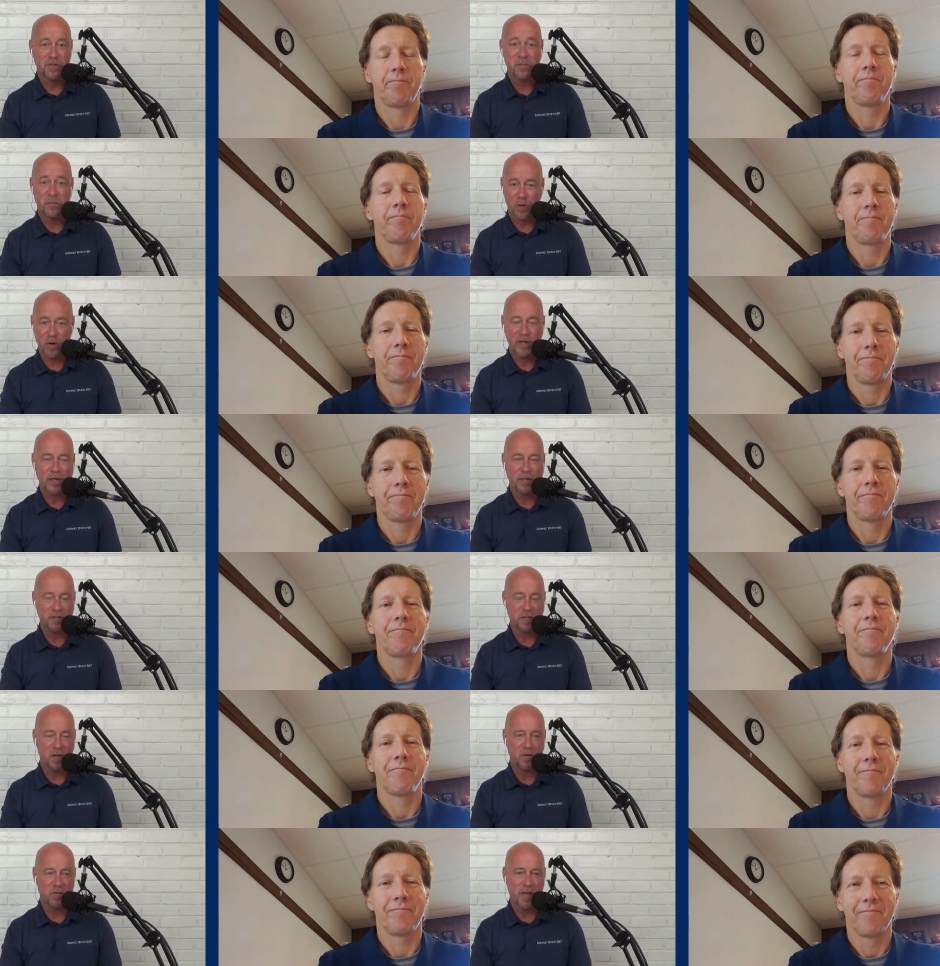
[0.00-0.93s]
Speaker 1: the spring.
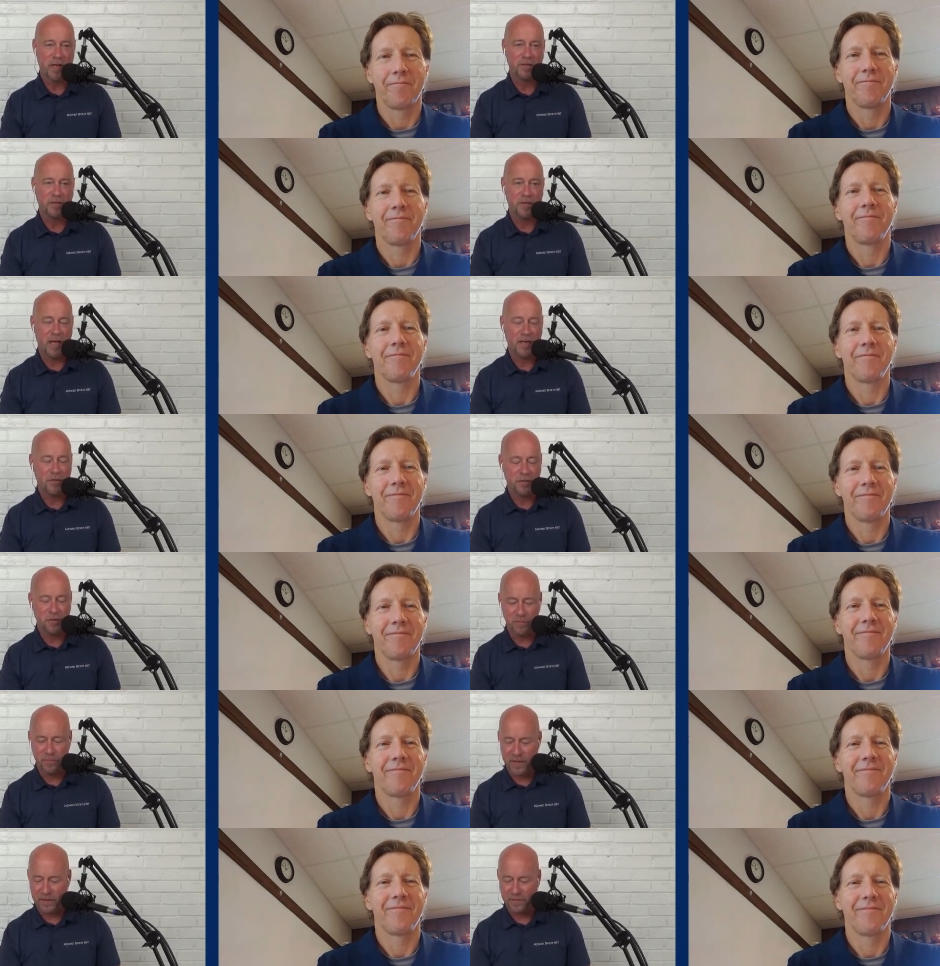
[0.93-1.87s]
So that, that
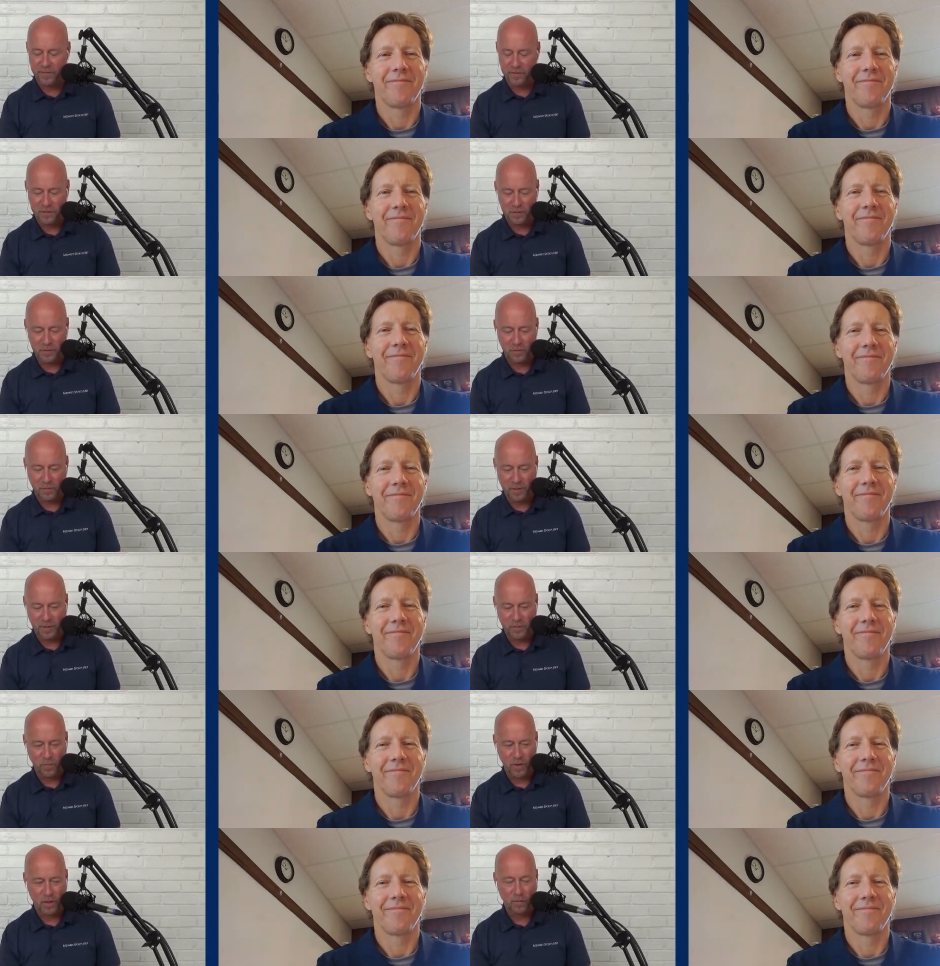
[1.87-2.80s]
should benefit you
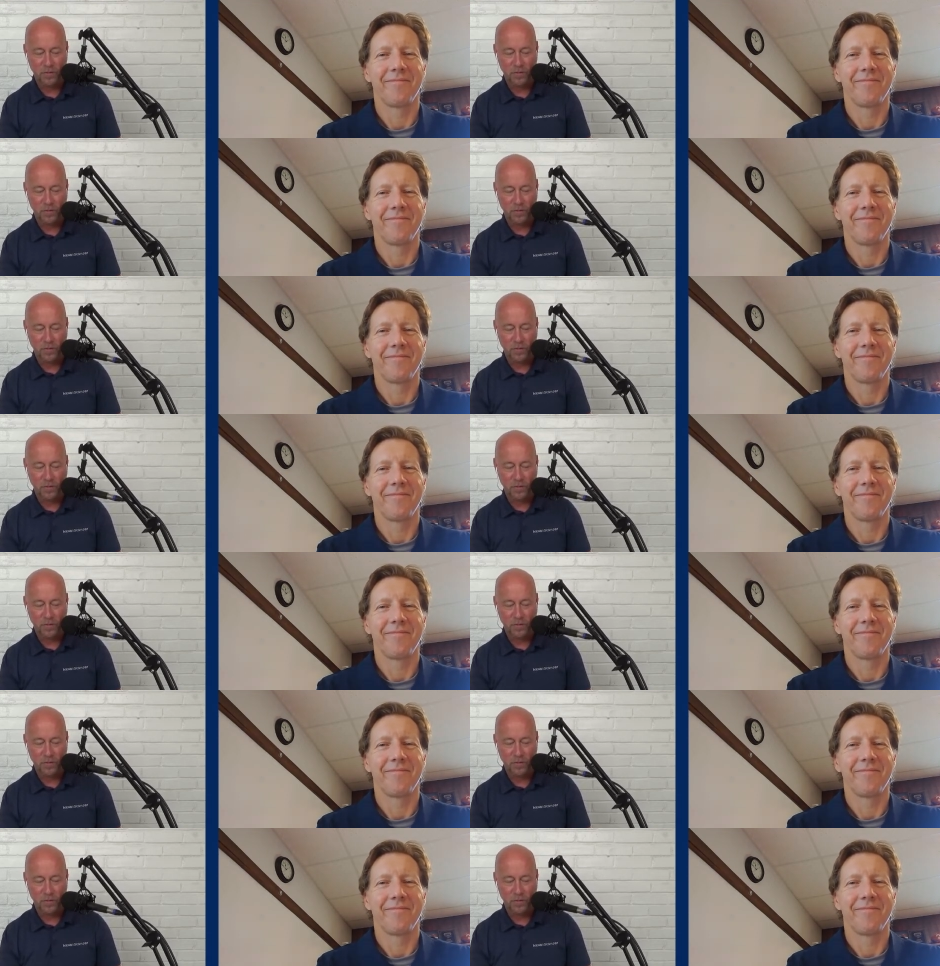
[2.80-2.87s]
as well.